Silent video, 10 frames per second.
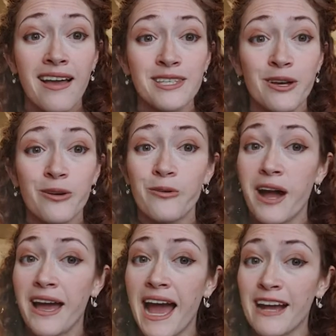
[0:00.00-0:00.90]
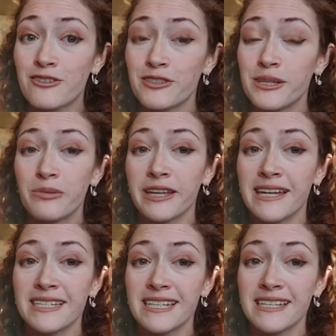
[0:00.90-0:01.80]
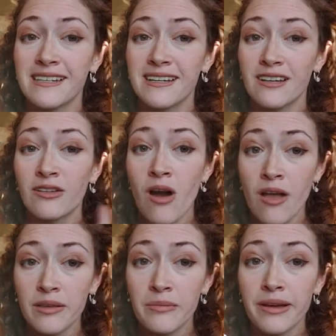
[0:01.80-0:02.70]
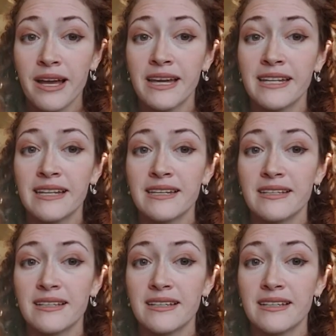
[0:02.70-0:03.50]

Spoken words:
So I actually planted columbine,